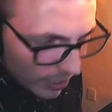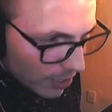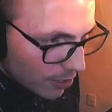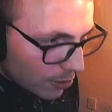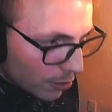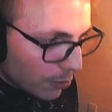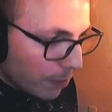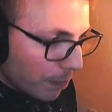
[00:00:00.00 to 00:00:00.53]

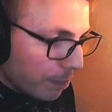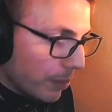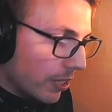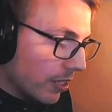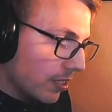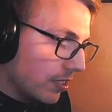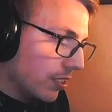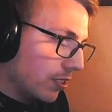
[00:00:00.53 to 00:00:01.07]
So
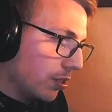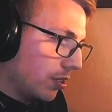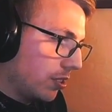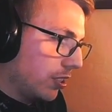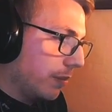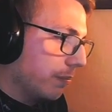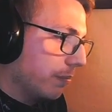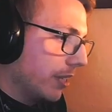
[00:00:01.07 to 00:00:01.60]
because it took
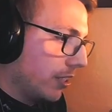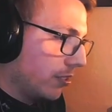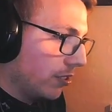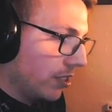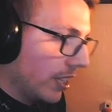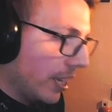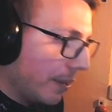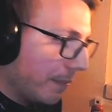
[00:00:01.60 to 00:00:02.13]
some extra
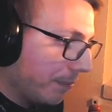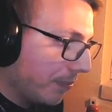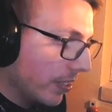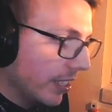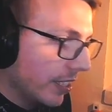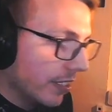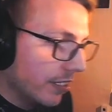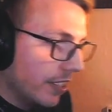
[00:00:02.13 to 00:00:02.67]
time
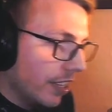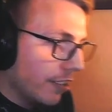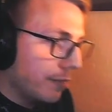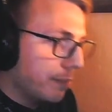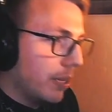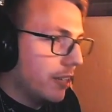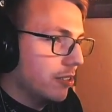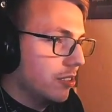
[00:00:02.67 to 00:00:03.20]
in the Out of
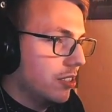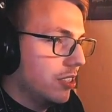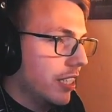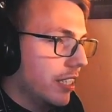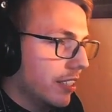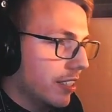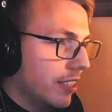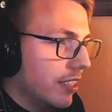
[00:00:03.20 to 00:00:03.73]
Bounds
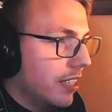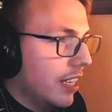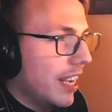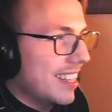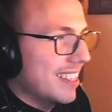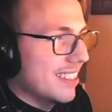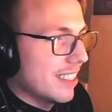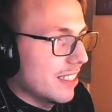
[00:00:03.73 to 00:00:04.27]
and I
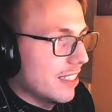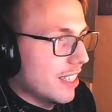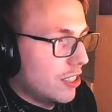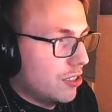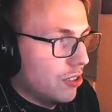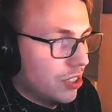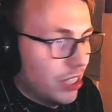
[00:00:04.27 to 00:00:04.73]
had a little extra